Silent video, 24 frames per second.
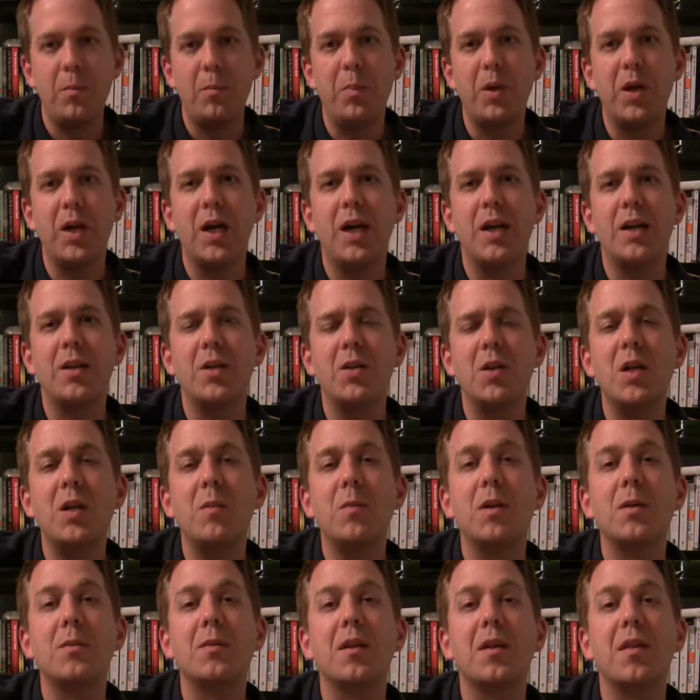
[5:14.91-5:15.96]
But you need to
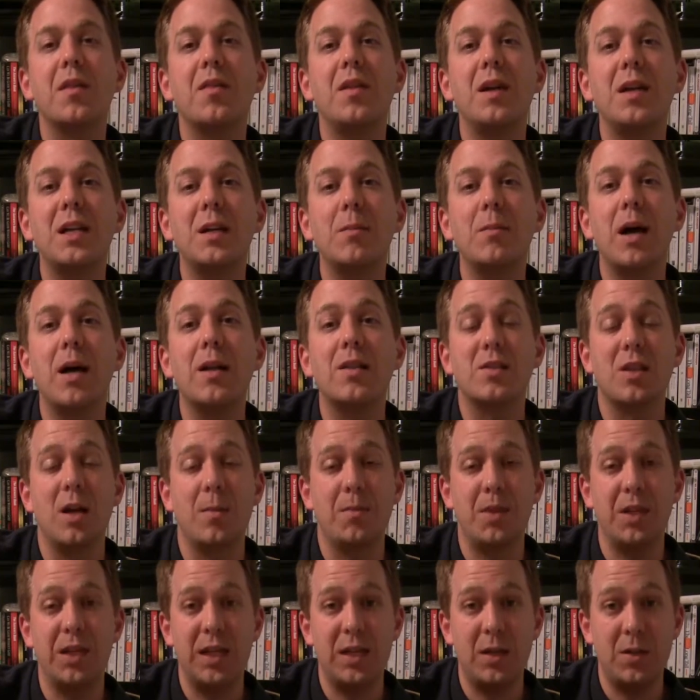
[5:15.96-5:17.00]
be able to think about
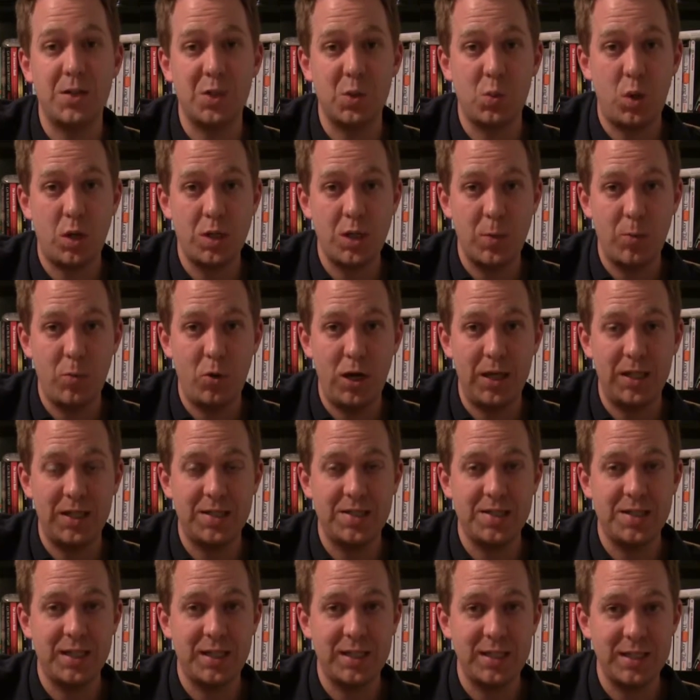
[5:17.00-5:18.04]
something else while you're
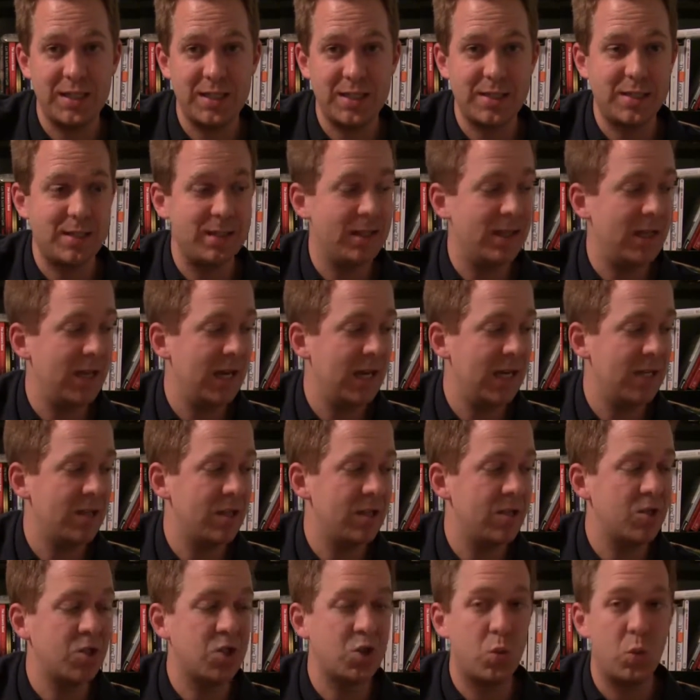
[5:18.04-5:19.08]
practicing this and
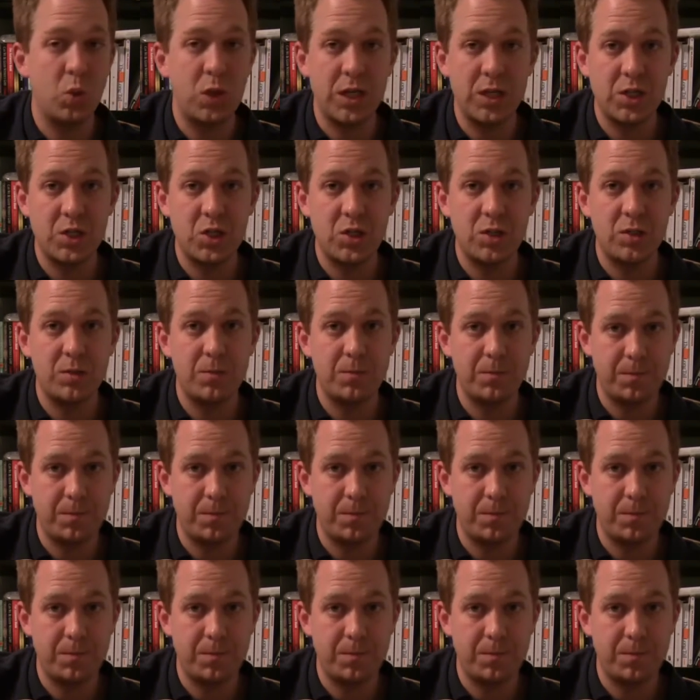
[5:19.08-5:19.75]
then switch.